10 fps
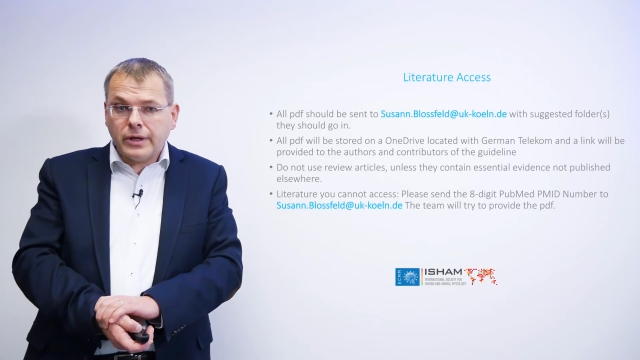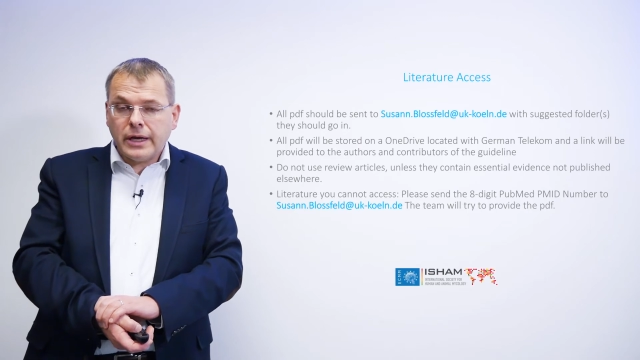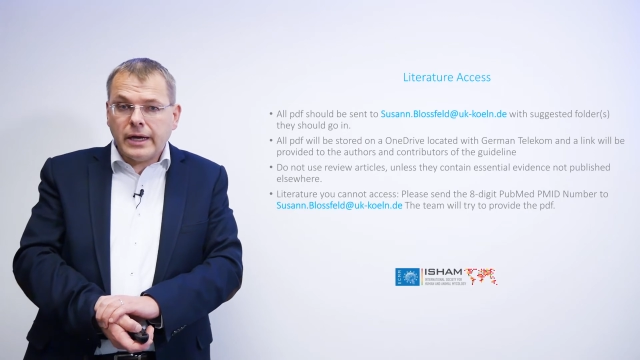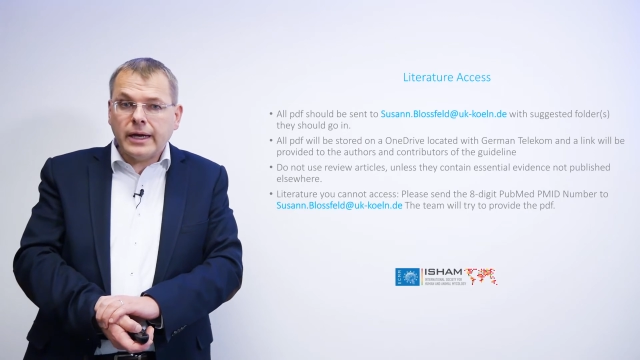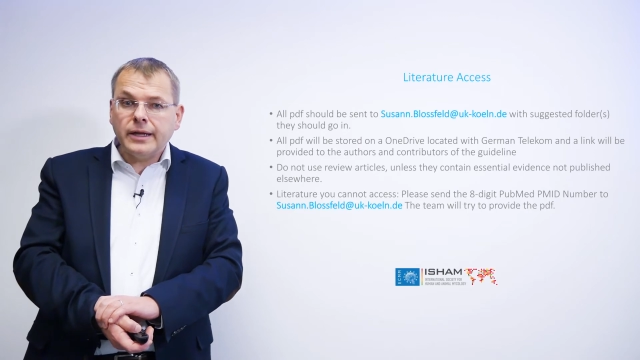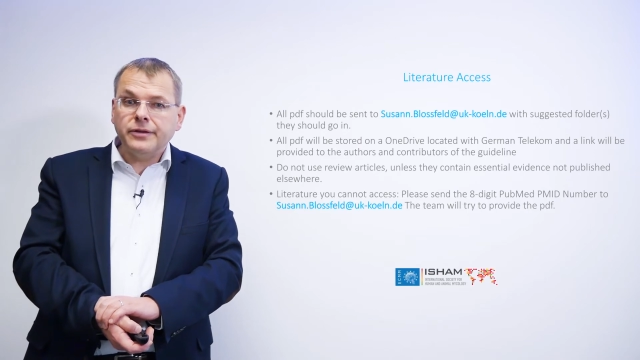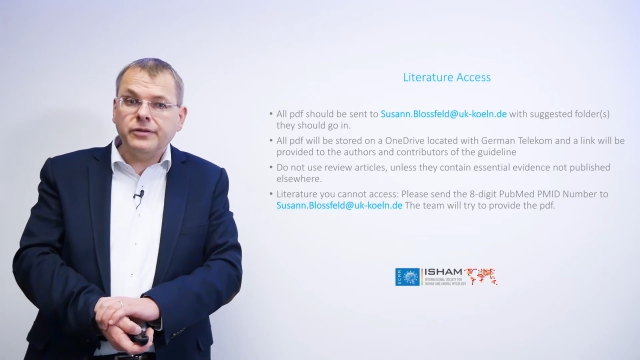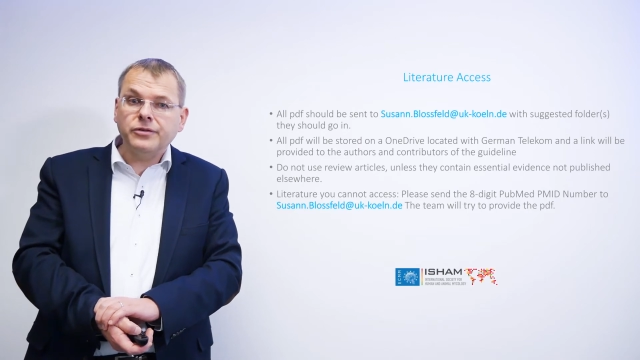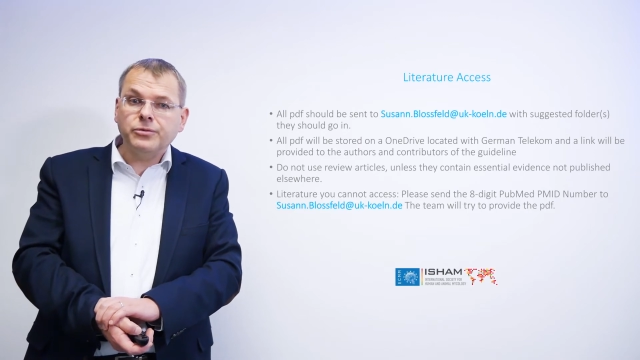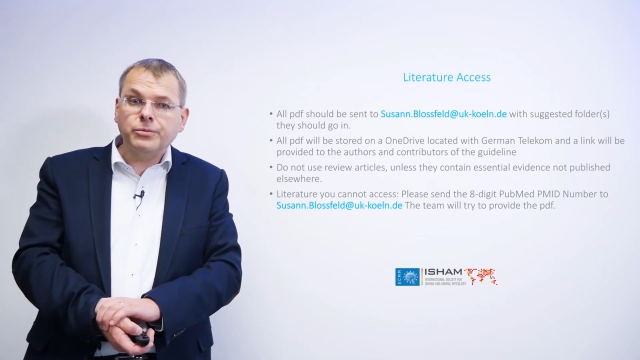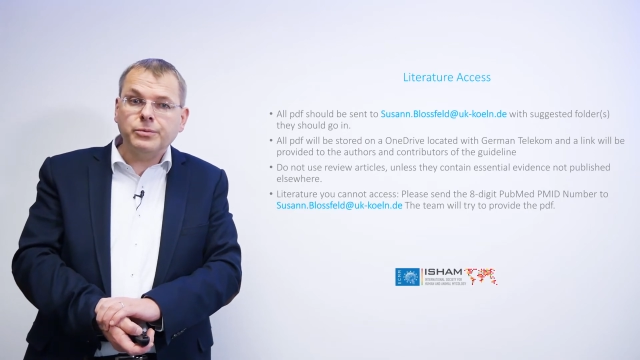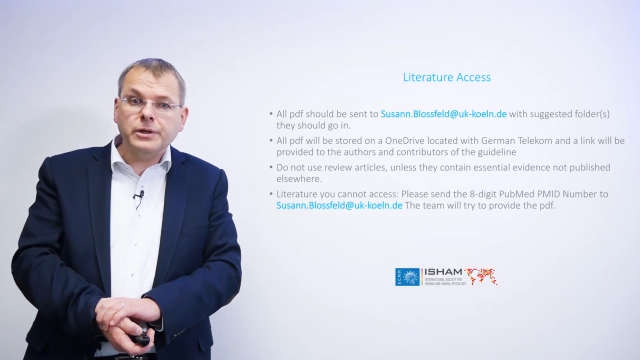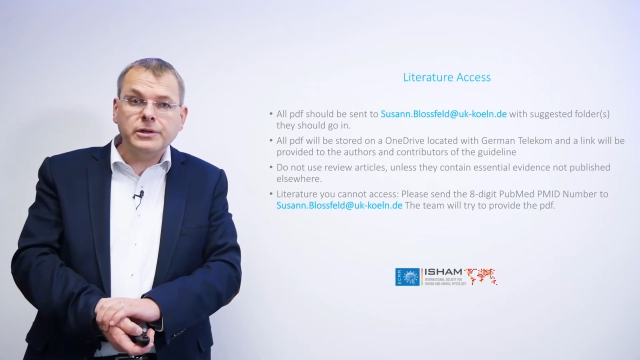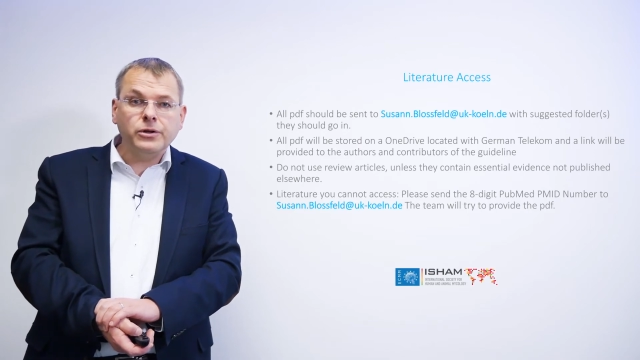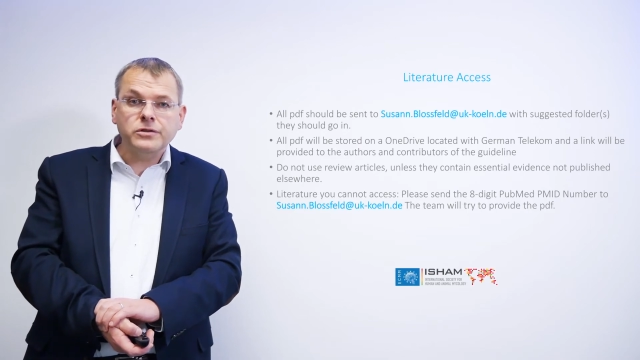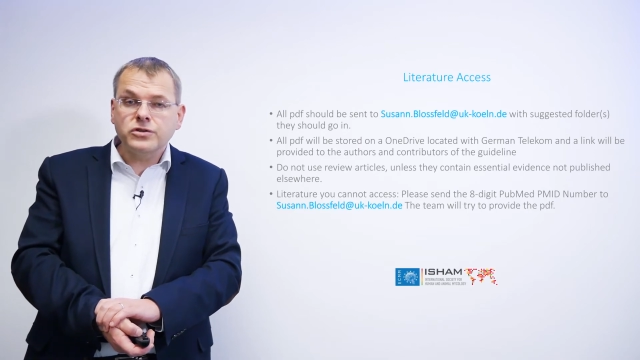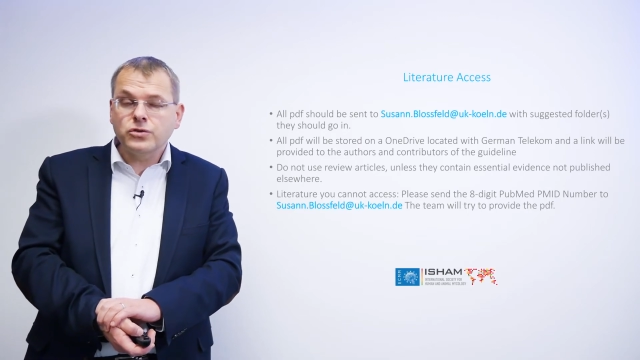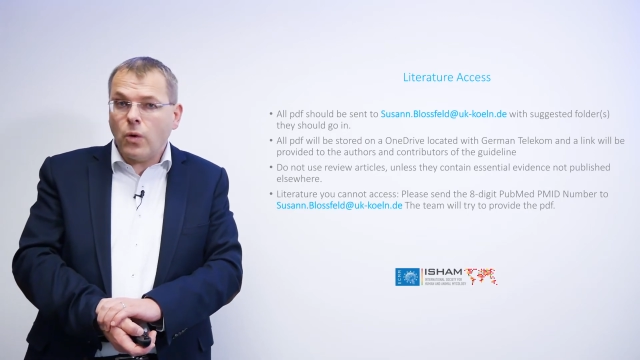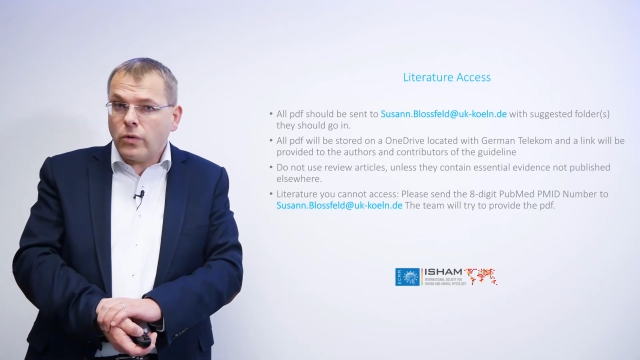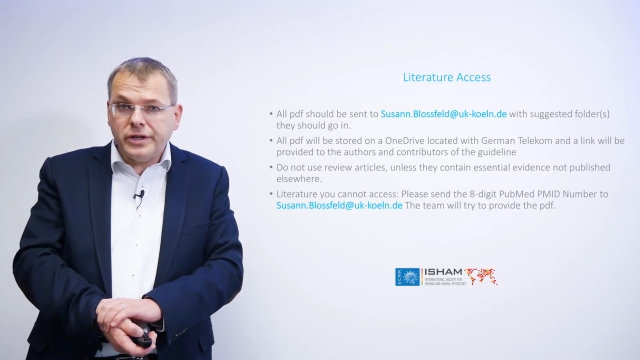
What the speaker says: and will not store